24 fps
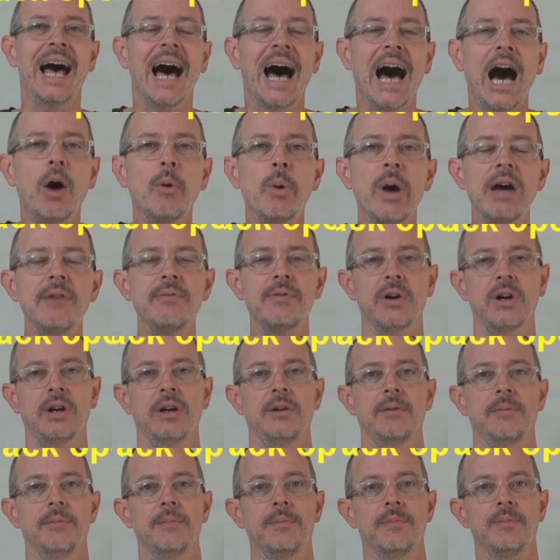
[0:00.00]

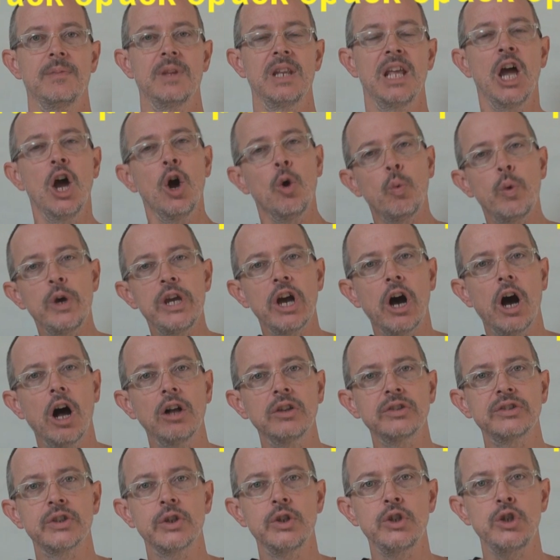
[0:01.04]
However, we
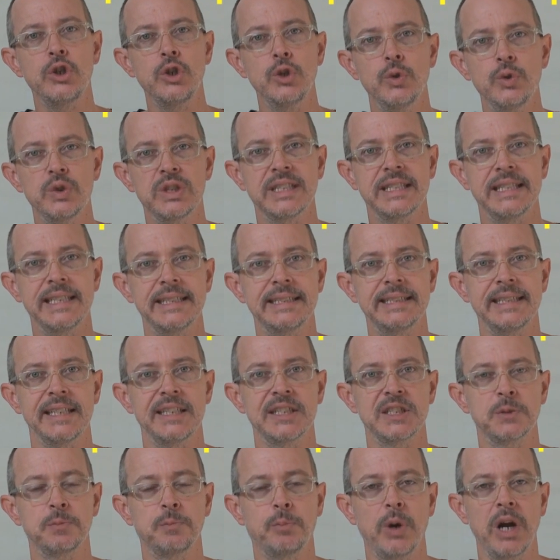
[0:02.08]
also use this
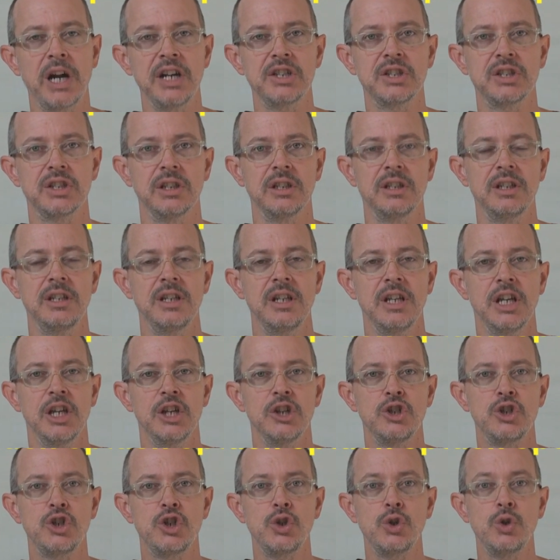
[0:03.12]
expression
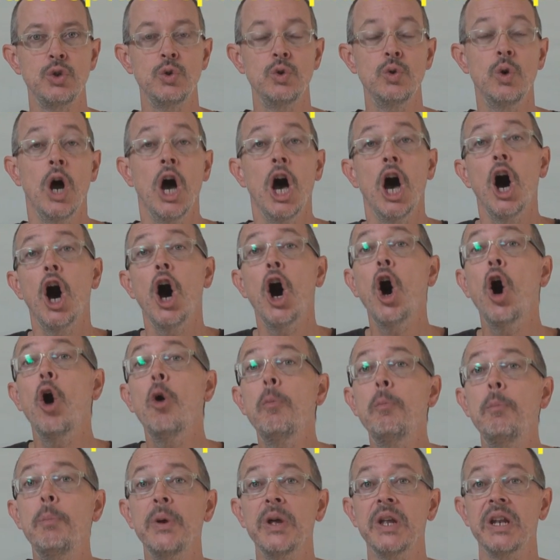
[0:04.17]
to
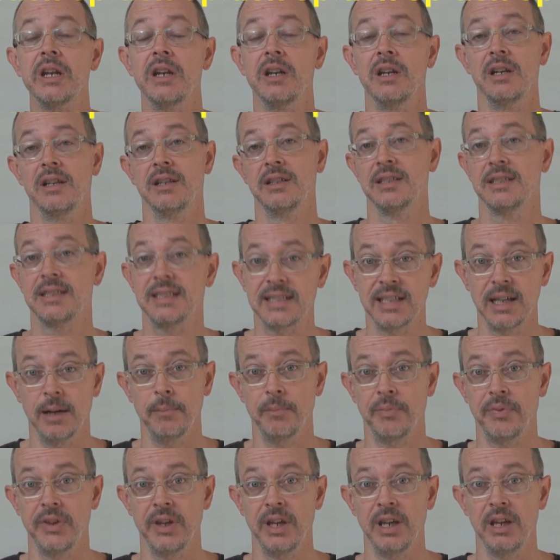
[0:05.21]
open
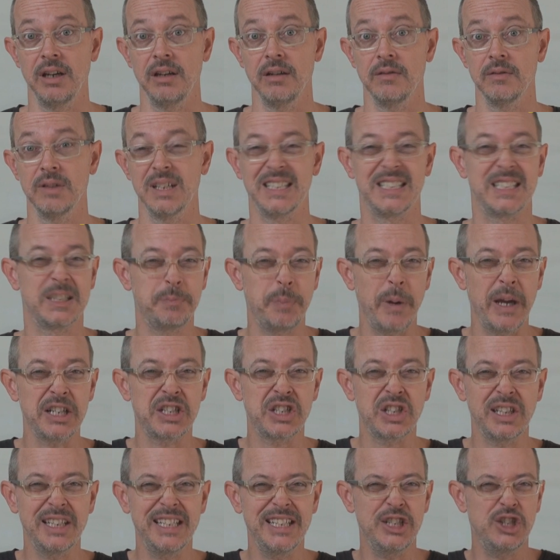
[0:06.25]
something,
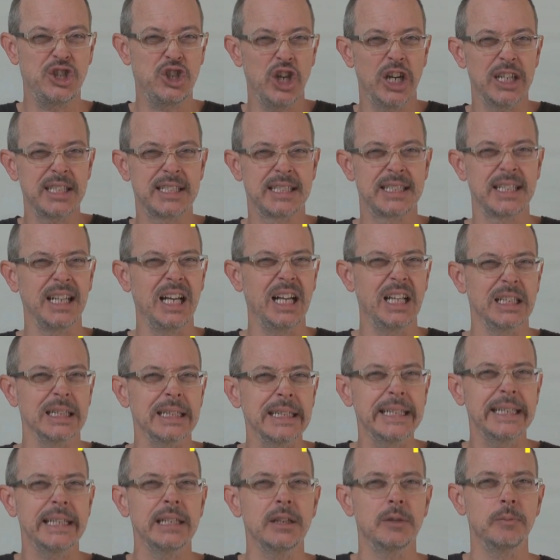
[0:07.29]
especially just a
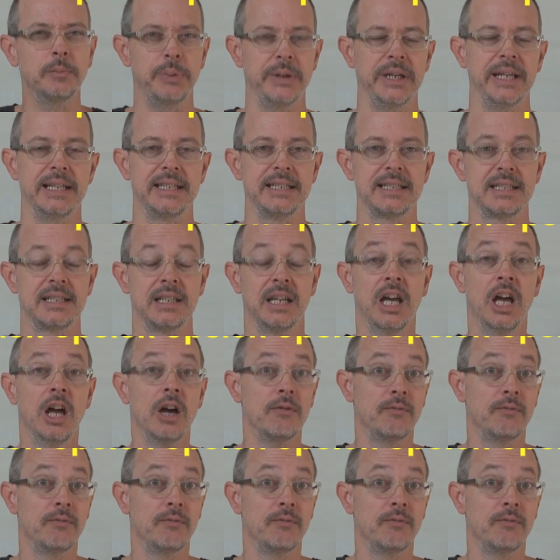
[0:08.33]
little bit.